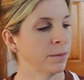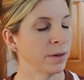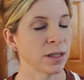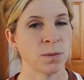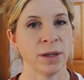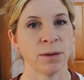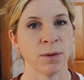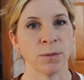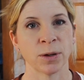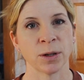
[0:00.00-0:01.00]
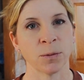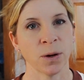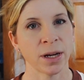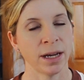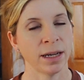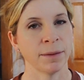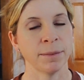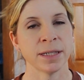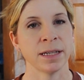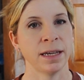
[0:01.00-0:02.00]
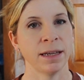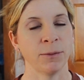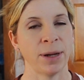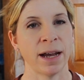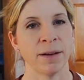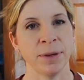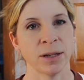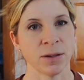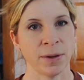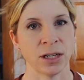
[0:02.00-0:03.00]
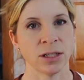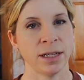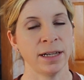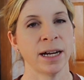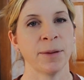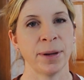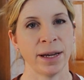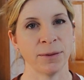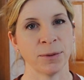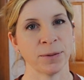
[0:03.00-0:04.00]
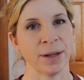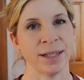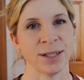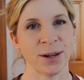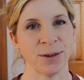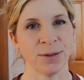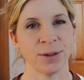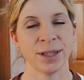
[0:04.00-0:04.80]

this week when we're working and busy, we have meals that we can just heat up and we're ready to go for